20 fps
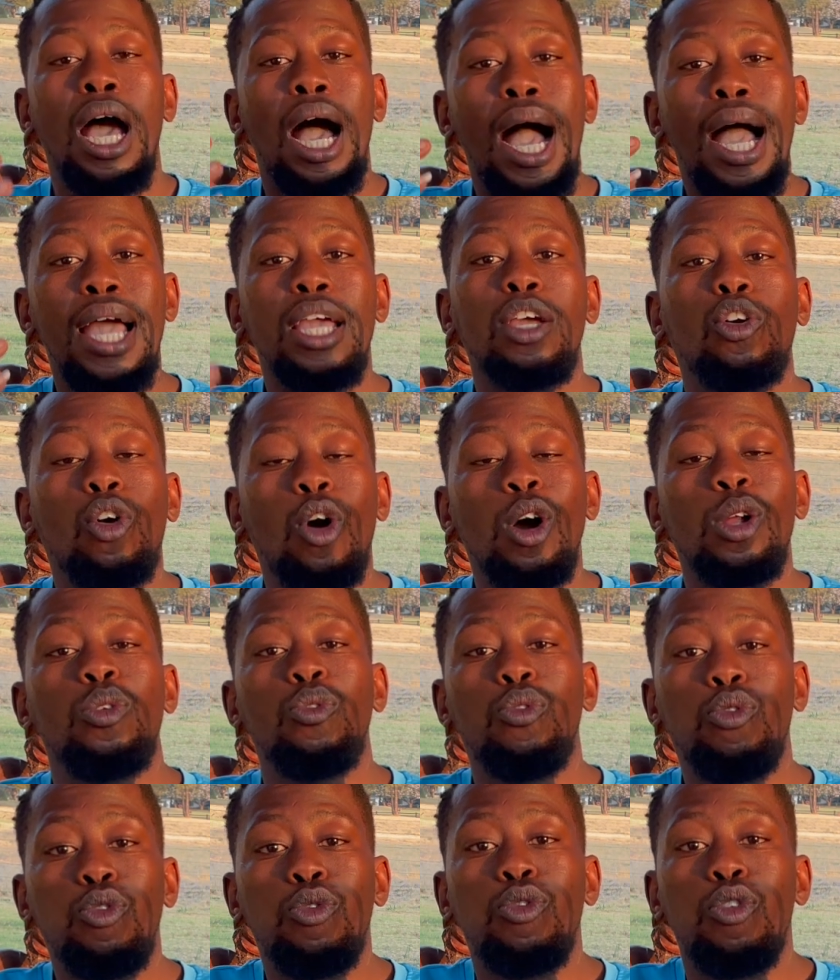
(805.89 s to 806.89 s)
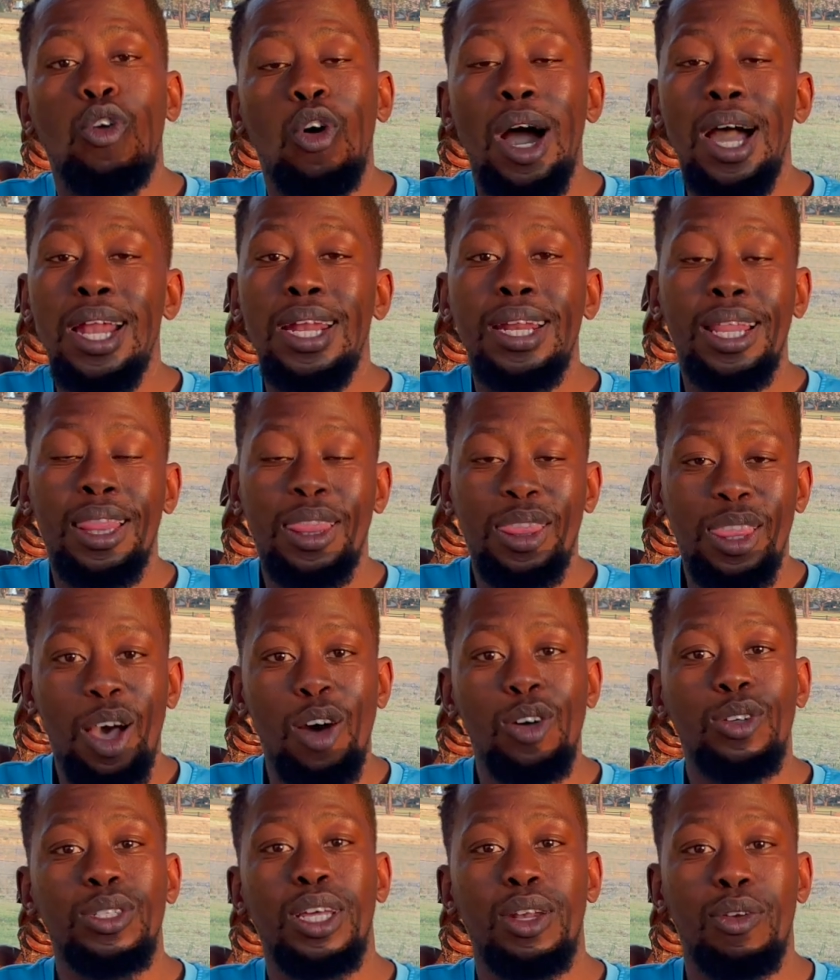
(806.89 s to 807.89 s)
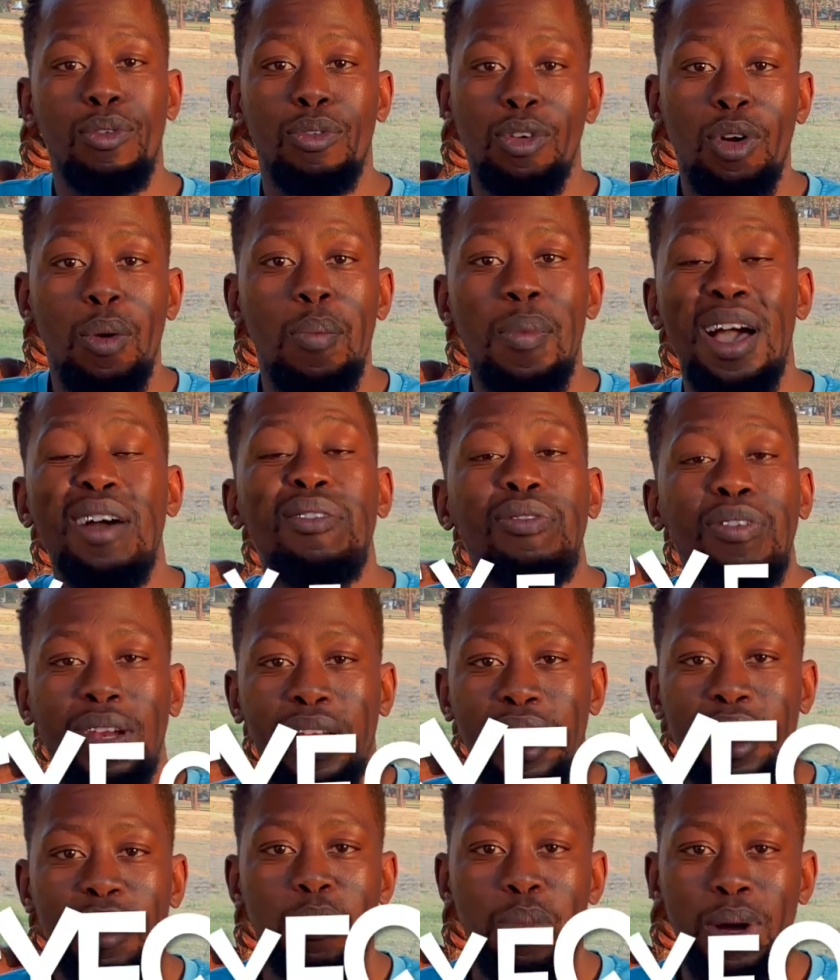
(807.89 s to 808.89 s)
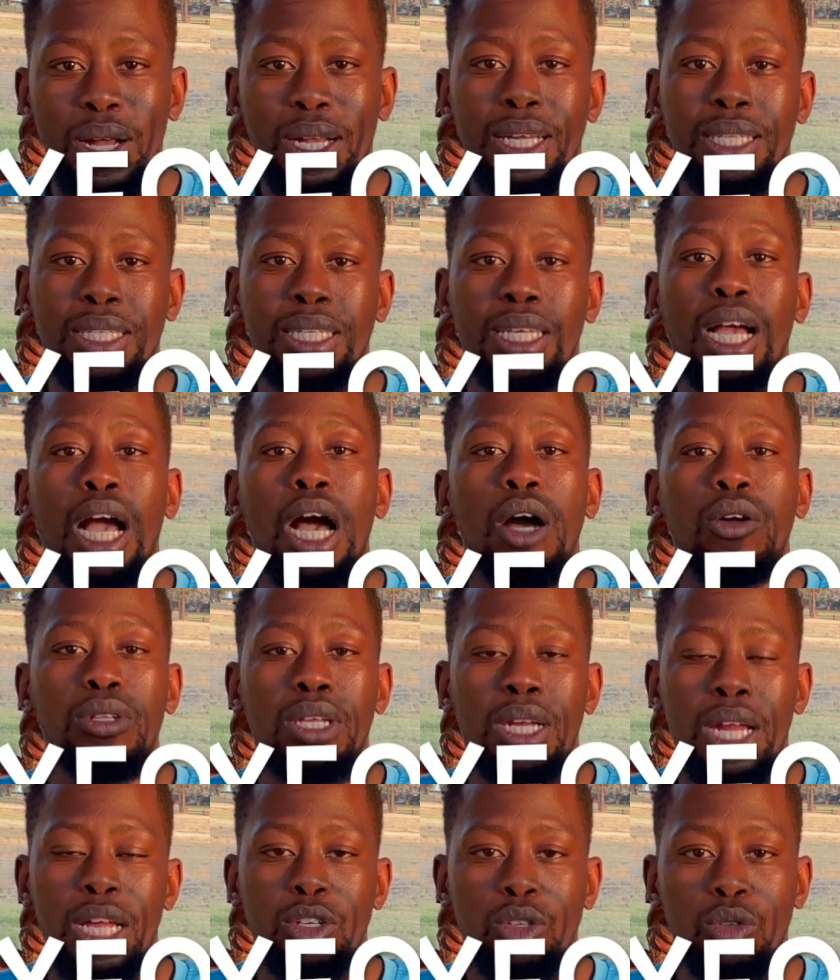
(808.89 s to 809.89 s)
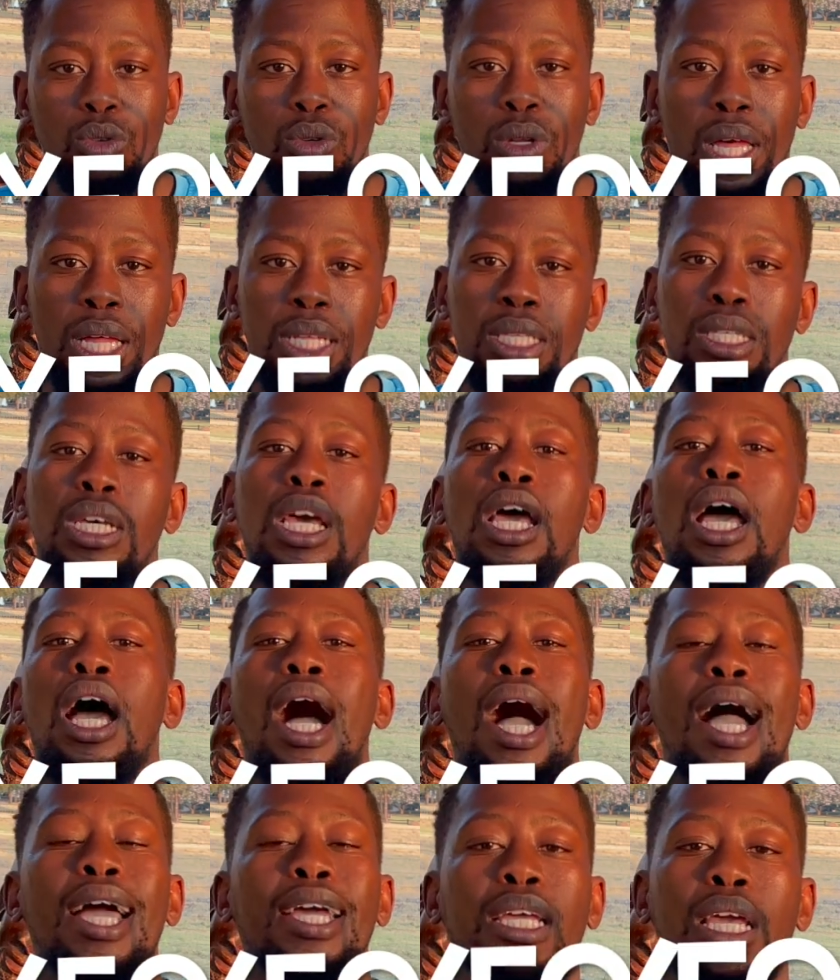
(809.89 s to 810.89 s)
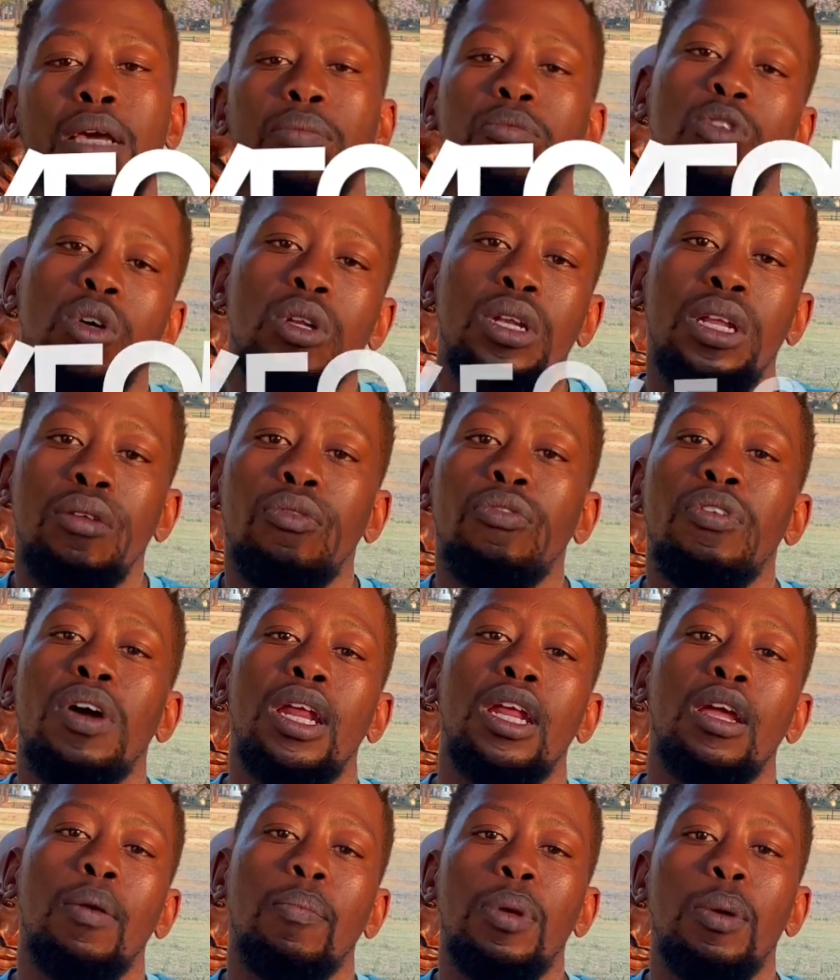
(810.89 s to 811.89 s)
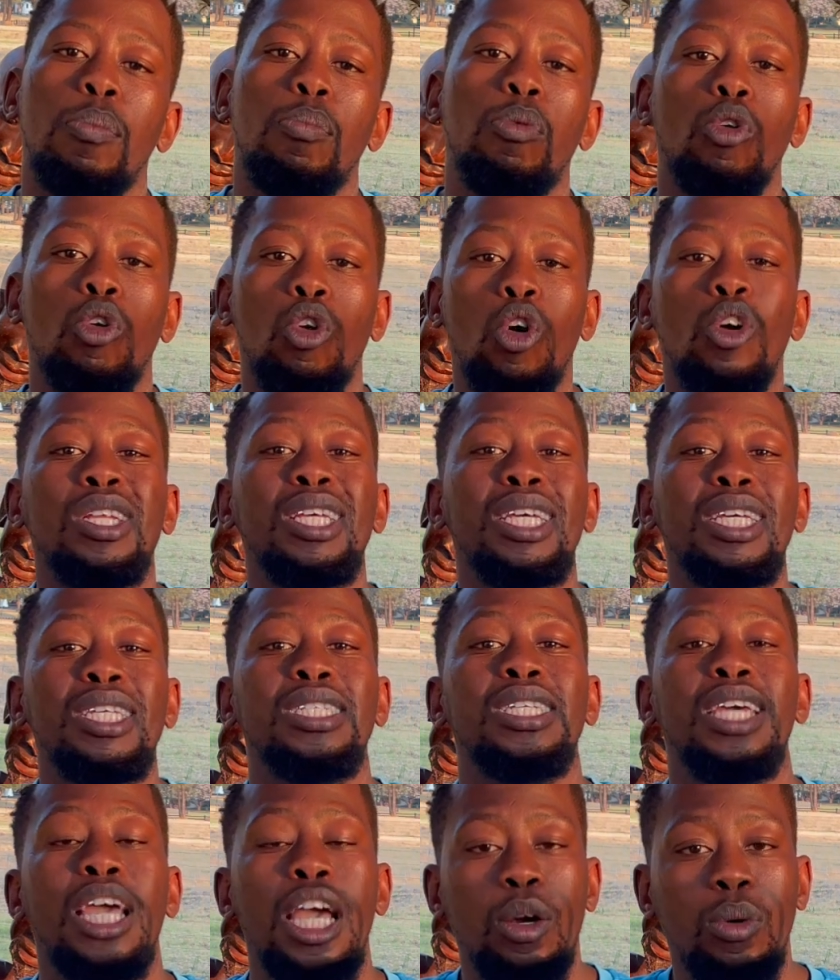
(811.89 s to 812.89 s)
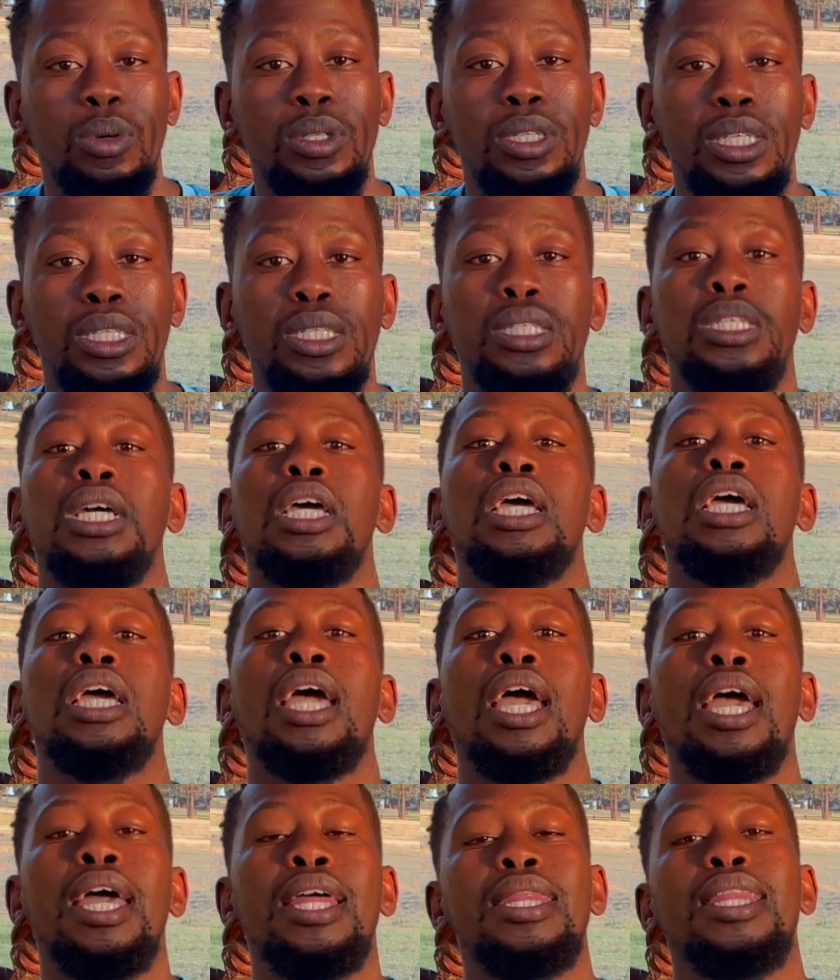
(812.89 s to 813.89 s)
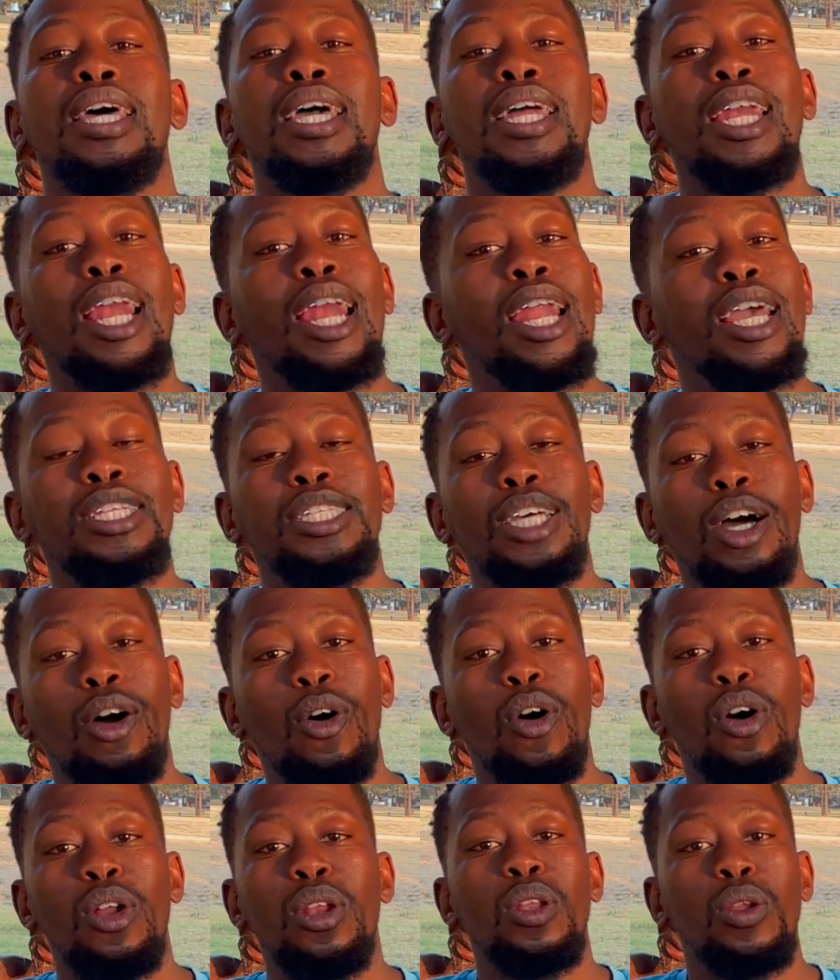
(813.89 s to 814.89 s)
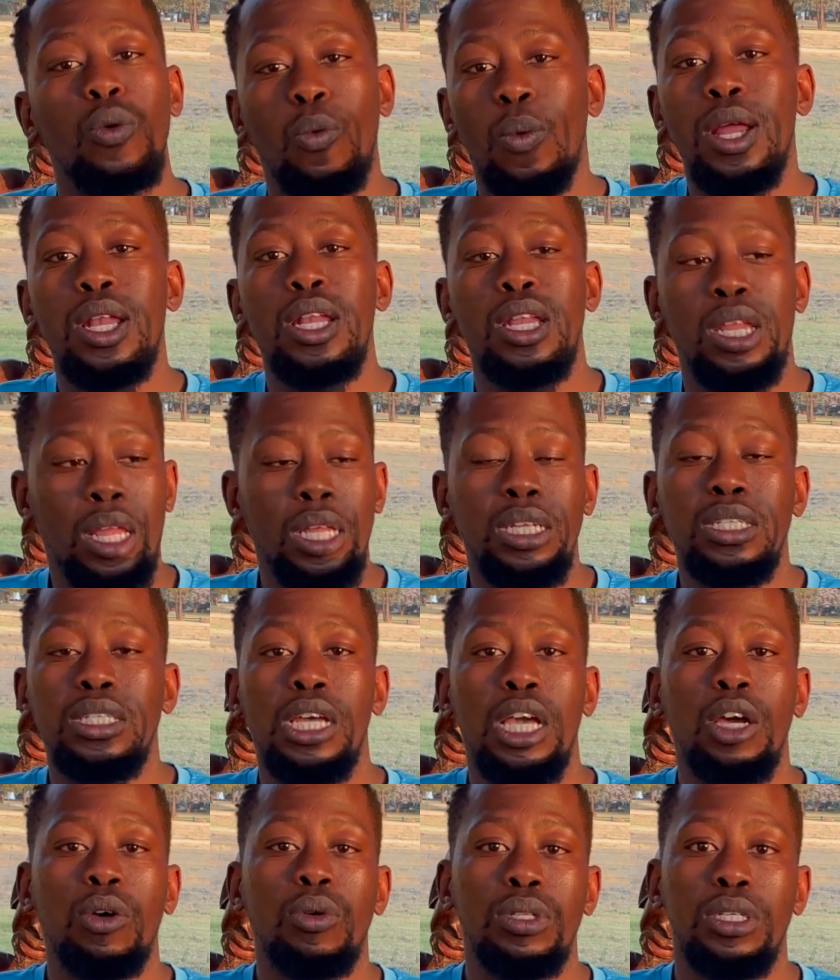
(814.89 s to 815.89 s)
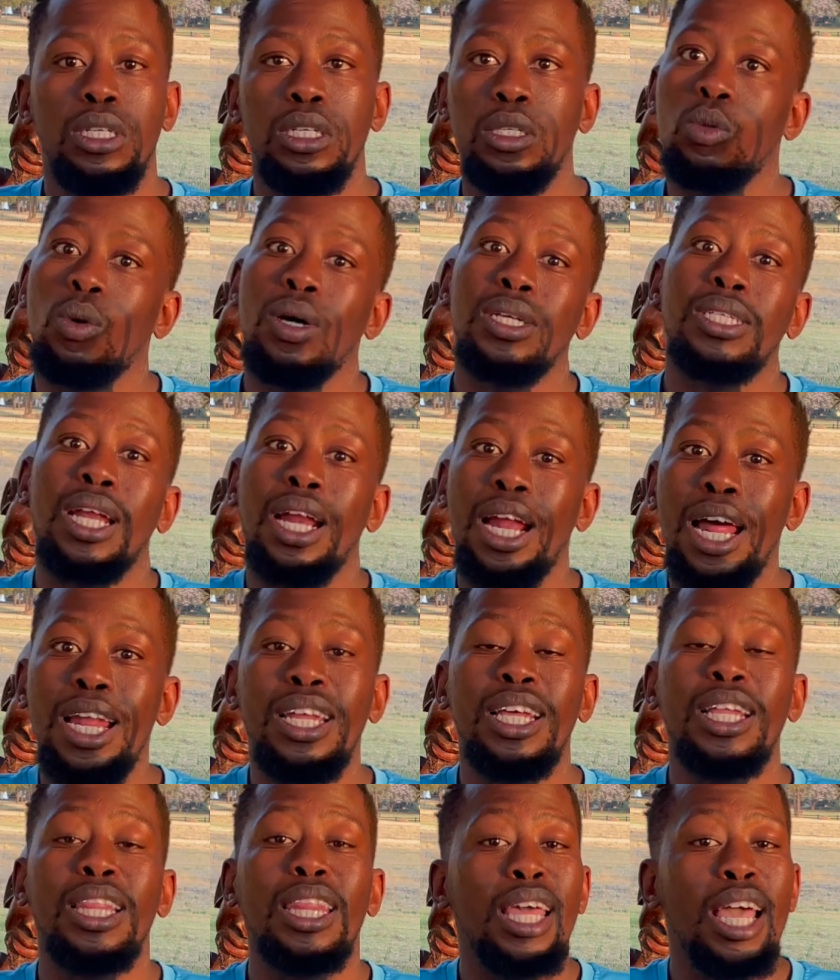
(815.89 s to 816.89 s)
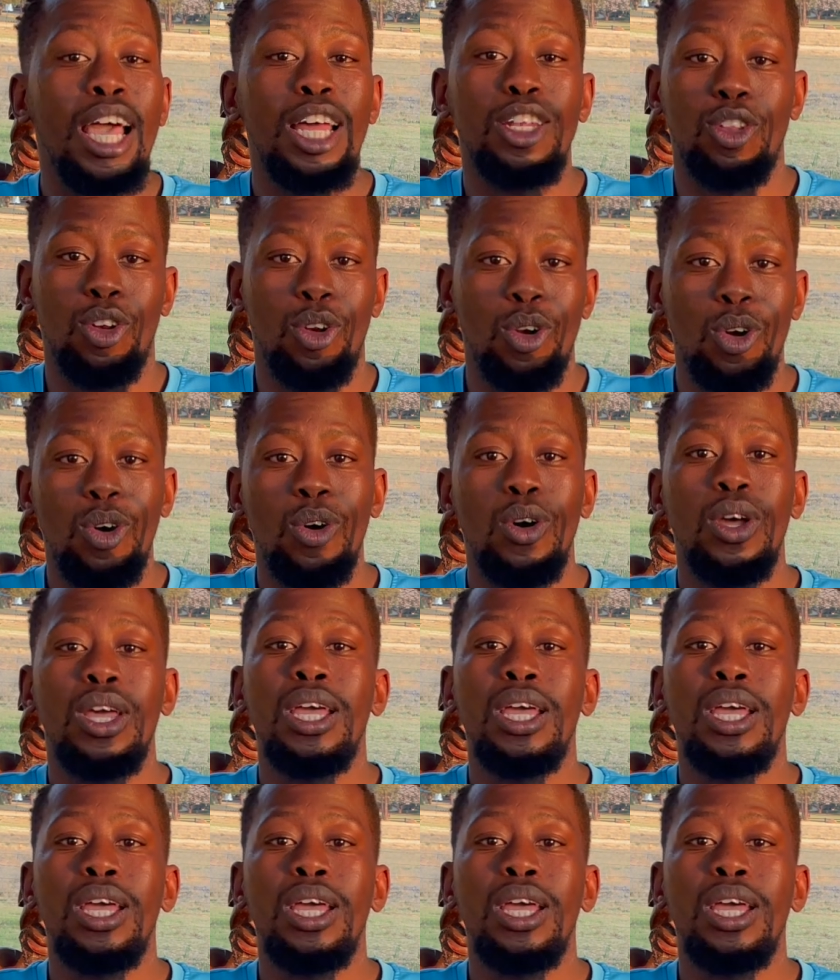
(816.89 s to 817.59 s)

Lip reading: I got 400,000 from affiliate marketing. How did I do that? I kept on referring people on Easy Equities, and then later on, when Easy Equities was running their draw,